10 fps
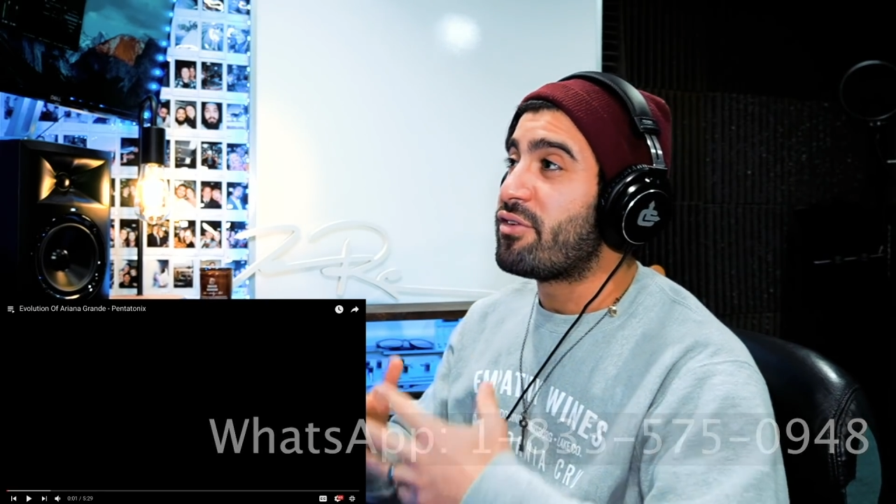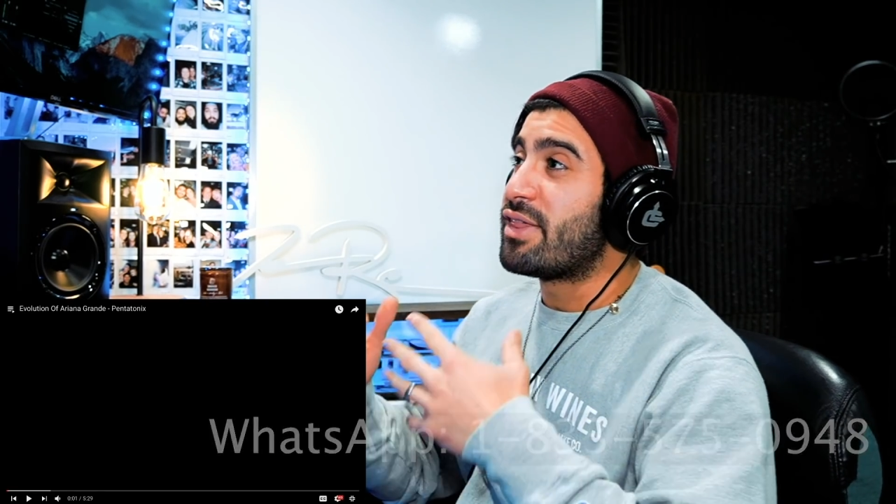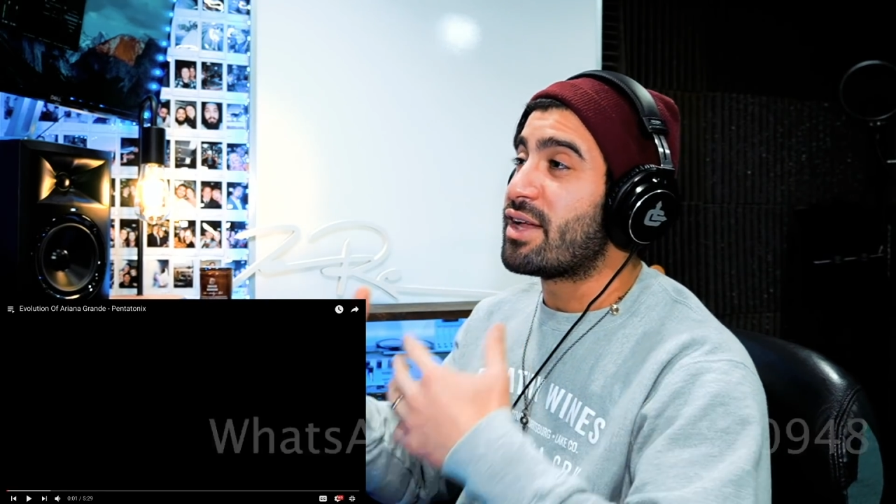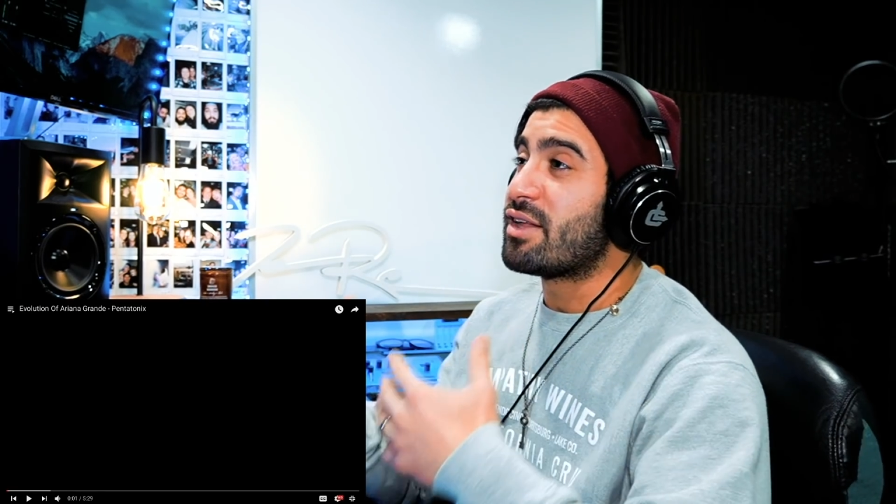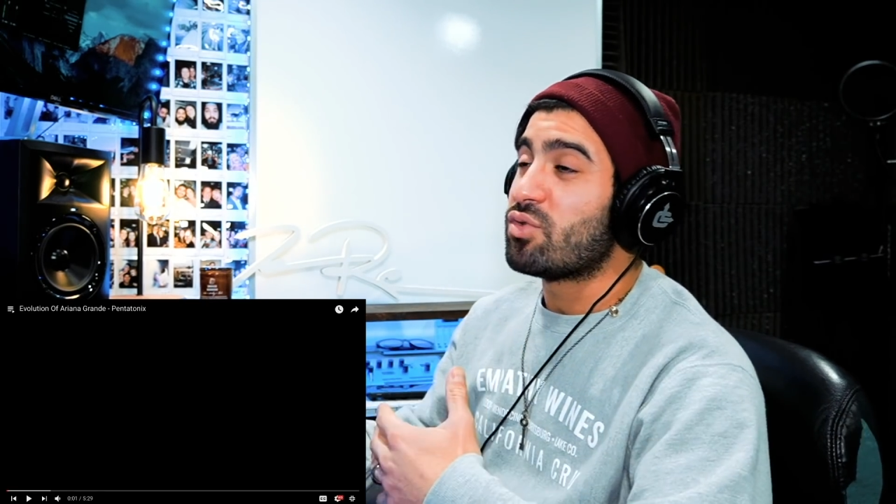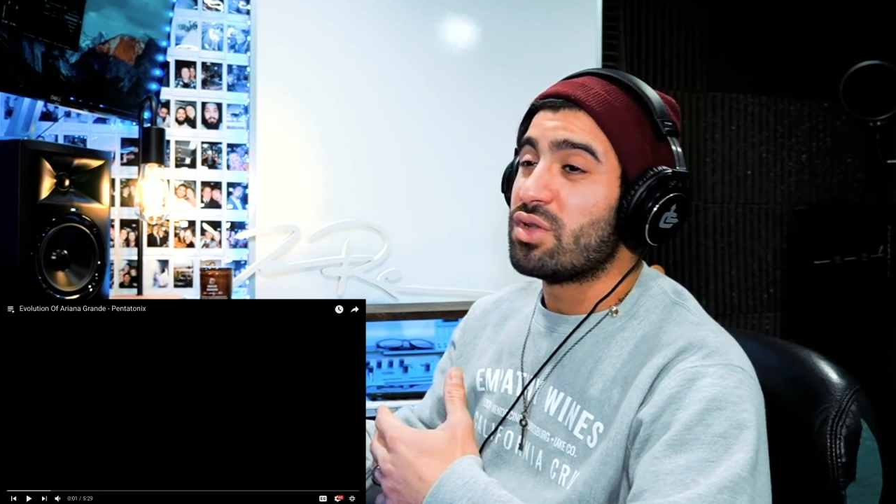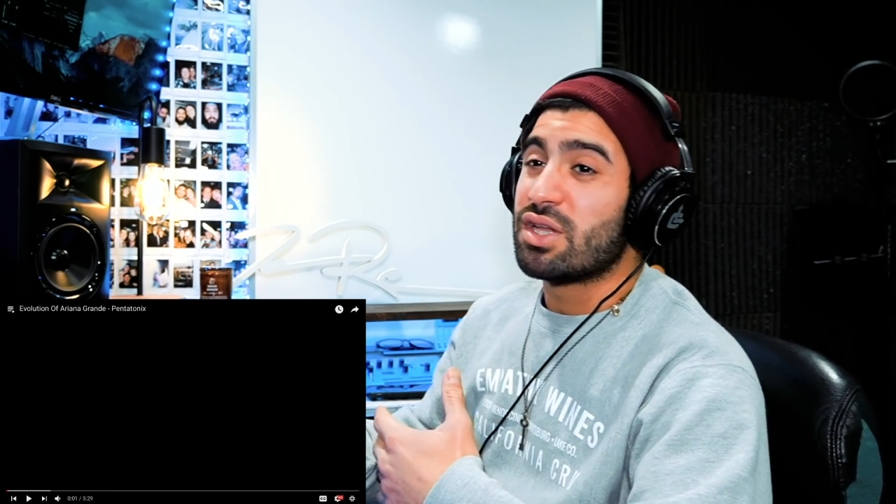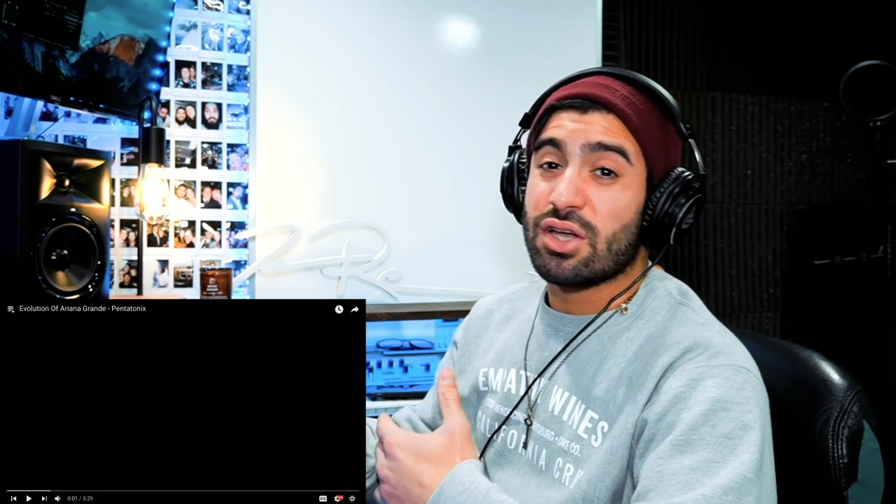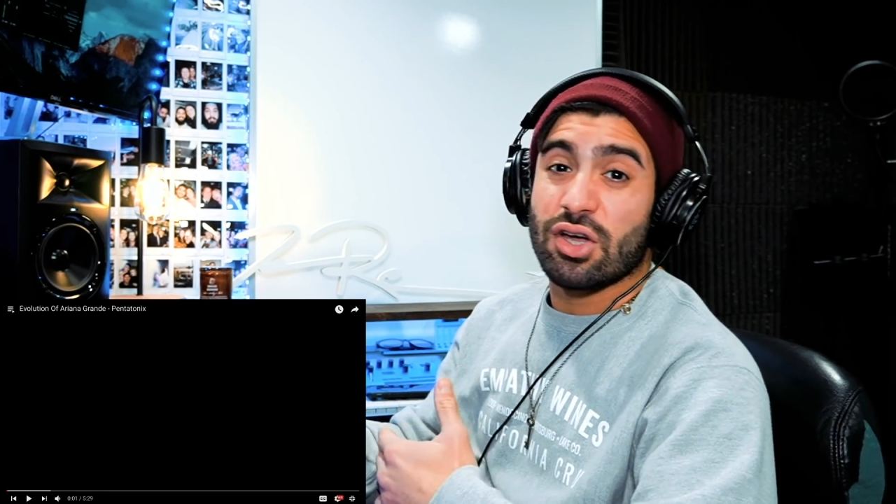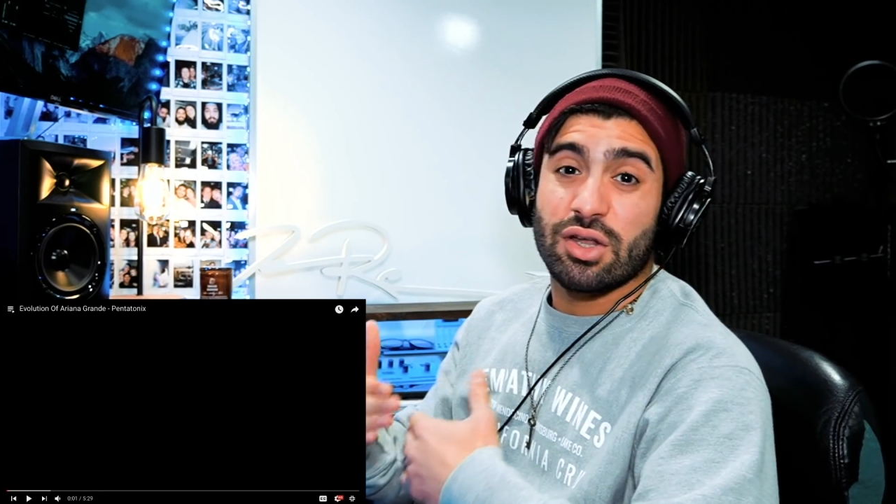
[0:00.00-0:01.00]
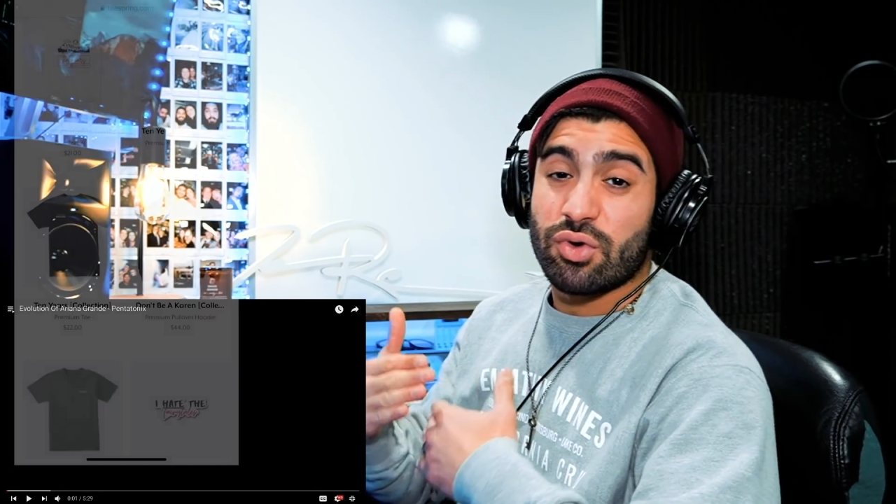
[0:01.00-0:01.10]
I think it's really good